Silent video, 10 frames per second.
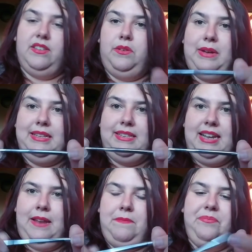a US
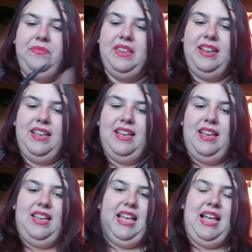10.
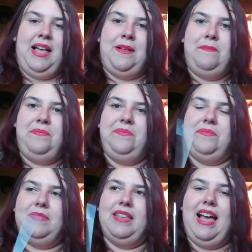
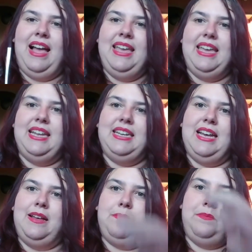I ended
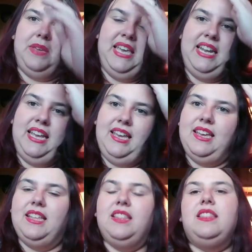up
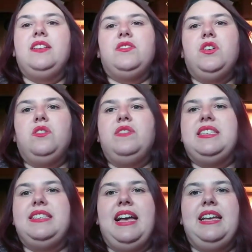getting this Nova
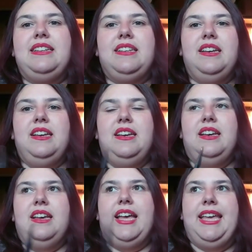set
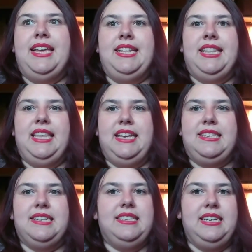in the
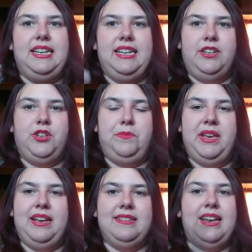16-inch
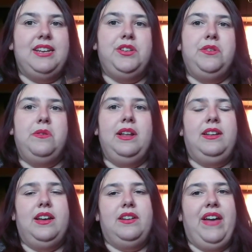because I do a
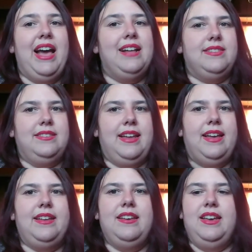lot of hats in
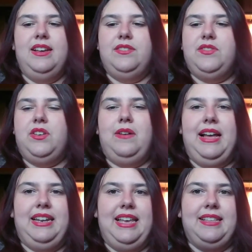that, so
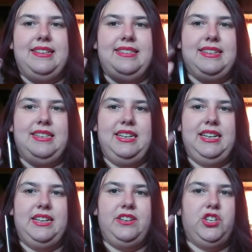I like the
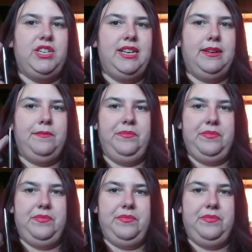16-inch tip.